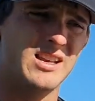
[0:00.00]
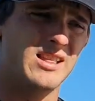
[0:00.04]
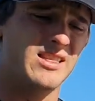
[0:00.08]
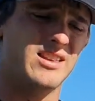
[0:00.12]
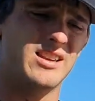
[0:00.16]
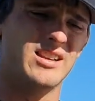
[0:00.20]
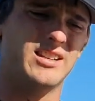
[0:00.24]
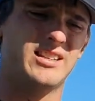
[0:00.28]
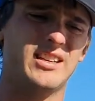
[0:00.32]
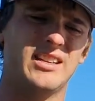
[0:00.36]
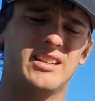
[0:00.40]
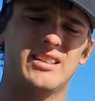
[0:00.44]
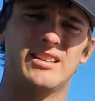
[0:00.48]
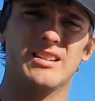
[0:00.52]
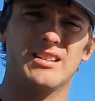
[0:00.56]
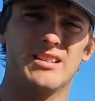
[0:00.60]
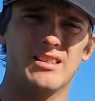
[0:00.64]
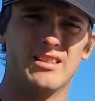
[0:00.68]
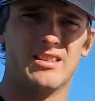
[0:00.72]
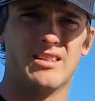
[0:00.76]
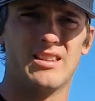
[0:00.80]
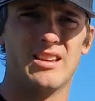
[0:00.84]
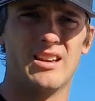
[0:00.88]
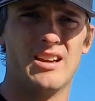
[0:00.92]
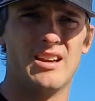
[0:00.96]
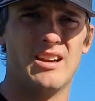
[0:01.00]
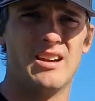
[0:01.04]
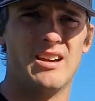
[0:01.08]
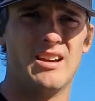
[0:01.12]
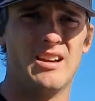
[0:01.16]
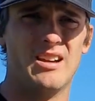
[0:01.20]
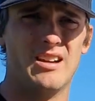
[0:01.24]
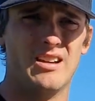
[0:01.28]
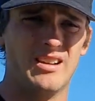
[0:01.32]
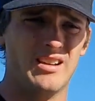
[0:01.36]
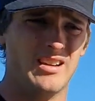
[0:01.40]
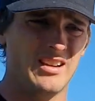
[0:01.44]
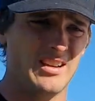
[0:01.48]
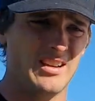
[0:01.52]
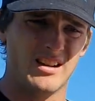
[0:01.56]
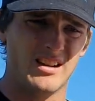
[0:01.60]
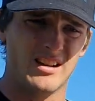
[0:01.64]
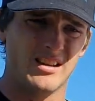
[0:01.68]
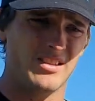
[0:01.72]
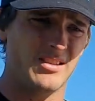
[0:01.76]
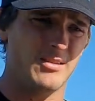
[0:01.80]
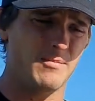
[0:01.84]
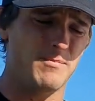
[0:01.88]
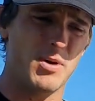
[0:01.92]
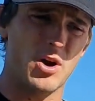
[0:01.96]
This isn't the
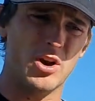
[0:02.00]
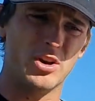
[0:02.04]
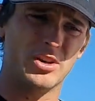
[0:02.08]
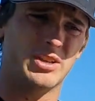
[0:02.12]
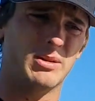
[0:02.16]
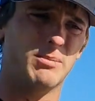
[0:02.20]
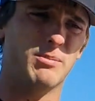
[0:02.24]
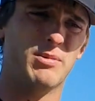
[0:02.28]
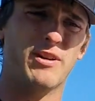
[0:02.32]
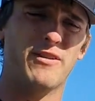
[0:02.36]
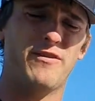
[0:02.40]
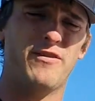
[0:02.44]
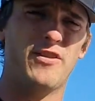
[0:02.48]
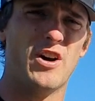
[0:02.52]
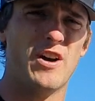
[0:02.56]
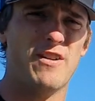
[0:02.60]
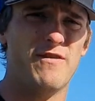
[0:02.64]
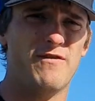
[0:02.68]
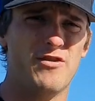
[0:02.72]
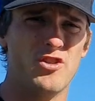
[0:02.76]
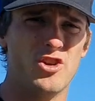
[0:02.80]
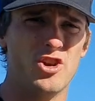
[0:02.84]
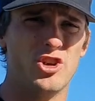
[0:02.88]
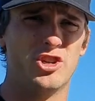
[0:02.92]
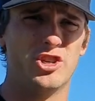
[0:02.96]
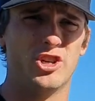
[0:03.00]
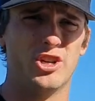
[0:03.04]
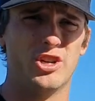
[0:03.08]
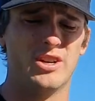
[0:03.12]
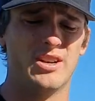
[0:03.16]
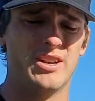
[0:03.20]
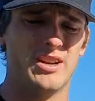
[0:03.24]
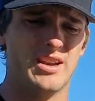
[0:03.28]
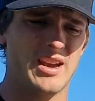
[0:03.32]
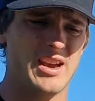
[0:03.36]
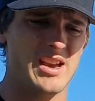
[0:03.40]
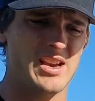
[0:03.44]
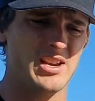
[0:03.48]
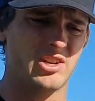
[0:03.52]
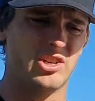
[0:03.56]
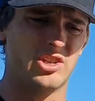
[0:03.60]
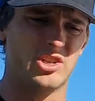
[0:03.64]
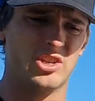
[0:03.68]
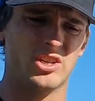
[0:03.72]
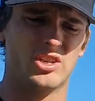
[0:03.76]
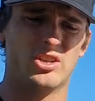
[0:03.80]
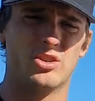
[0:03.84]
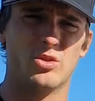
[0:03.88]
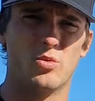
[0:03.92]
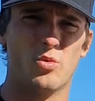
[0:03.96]
most simplified version. It's
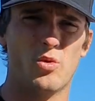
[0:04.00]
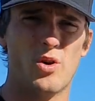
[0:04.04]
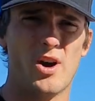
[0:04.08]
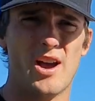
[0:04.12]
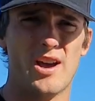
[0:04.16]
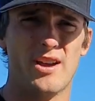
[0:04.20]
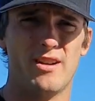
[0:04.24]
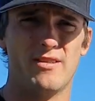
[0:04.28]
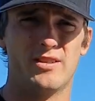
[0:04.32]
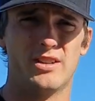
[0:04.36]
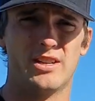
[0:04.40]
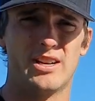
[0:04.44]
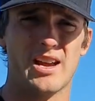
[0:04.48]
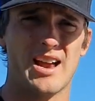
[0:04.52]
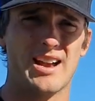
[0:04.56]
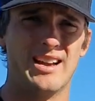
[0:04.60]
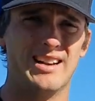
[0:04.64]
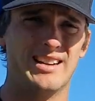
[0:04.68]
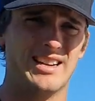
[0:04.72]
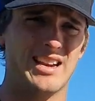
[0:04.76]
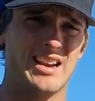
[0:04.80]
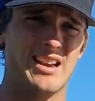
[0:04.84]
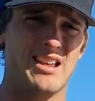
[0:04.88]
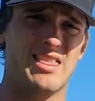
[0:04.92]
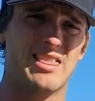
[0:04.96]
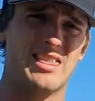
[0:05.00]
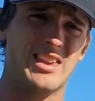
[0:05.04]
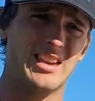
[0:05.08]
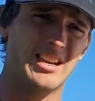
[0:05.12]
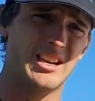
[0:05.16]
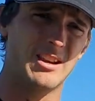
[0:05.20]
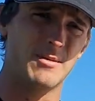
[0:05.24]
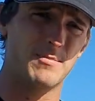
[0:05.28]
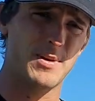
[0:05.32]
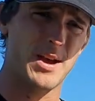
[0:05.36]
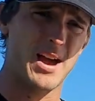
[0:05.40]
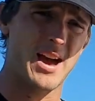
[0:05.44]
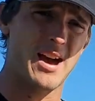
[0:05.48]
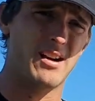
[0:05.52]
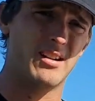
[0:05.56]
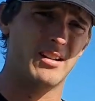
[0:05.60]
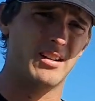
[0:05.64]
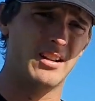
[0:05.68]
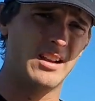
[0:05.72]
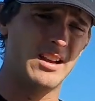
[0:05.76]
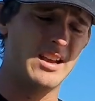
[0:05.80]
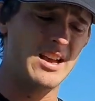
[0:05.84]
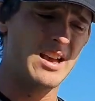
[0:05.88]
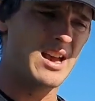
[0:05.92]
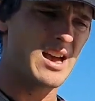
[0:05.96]
just a way of starting to get you think about
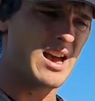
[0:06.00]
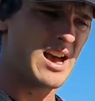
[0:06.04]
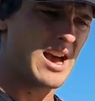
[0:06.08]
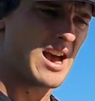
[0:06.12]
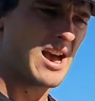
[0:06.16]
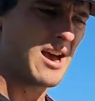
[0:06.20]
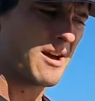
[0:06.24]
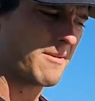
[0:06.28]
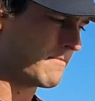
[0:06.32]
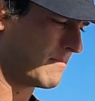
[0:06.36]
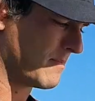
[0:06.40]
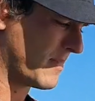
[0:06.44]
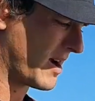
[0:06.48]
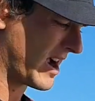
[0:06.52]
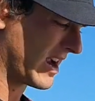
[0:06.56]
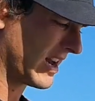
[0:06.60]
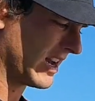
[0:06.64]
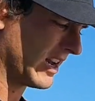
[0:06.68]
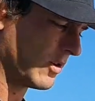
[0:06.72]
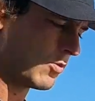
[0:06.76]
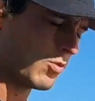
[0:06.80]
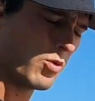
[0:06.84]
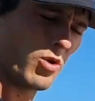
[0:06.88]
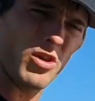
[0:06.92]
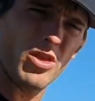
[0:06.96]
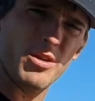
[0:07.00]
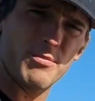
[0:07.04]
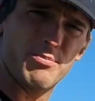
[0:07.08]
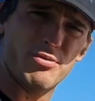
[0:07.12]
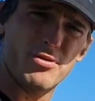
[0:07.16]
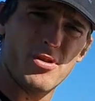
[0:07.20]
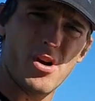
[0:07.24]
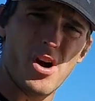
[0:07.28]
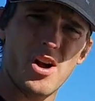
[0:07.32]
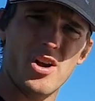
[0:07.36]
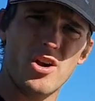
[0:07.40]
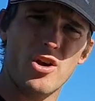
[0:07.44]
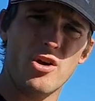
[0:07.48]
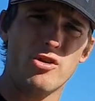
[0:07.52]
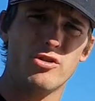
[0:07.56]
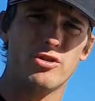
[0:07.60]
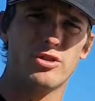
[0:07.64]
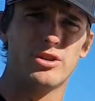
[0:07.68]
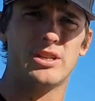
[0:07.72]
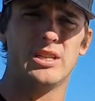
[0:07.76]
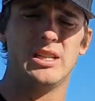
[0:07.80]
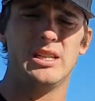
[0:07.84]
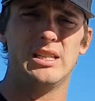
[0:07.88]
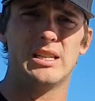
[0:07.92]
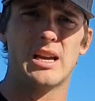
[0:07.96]
mainly what the
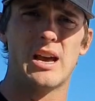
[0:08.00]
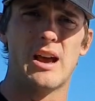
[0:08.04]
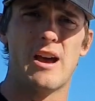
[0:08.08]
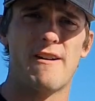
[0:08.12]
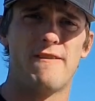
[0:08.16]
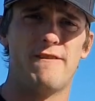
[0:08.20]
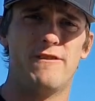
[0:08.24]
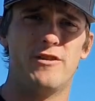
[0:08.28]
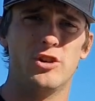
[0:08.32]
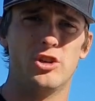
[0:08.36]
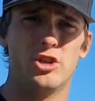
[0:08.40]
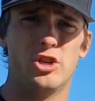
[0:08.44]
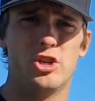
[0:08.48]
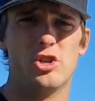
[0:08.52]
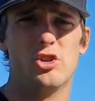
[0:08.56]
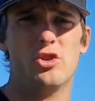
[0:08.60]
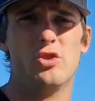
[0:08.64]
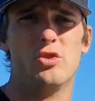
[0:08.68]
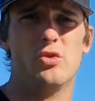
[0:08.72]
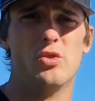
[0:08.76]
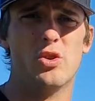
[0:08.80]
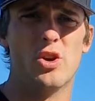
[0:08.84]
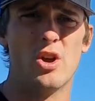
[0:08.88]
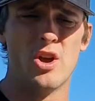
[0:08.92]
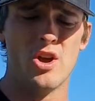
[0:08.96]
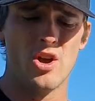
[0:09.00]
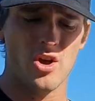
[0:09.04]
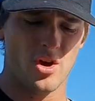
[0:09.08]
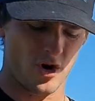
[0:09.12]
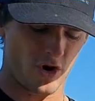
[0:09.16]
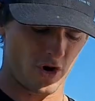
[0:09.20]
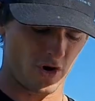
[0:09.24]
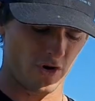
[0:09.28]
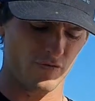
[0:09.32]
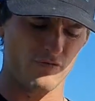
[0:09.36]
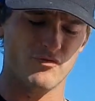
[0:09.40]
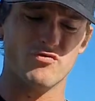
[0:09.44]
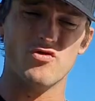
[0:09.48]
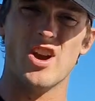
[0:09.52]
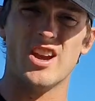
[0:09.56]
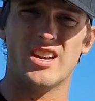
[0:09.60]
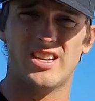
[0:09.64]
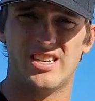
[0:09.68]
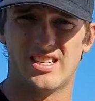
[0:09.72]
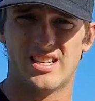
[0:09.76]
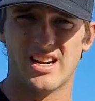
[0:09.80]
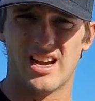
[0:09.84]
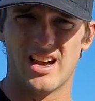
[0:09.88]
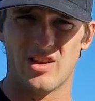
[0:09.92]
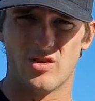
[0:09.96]
priorities are for you on
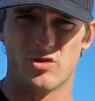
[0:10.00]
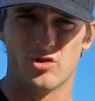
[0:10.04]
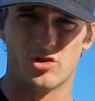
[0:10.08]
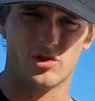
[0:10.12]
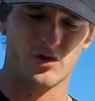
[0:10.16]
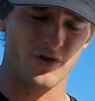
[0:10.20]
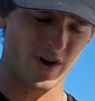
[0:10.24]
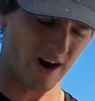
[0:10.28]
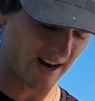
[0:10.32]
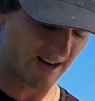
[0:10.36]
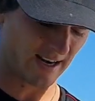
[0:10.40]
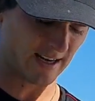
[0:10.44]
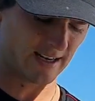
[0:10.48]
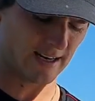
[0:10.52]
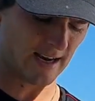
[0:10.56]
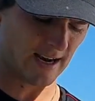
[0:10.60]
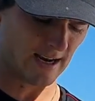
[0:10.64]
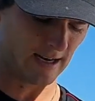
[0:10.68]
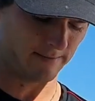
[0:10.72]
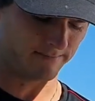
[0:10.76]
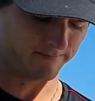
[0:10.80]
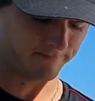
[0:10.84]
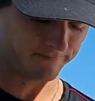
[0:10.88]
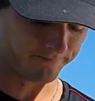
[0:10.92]
race day or training day,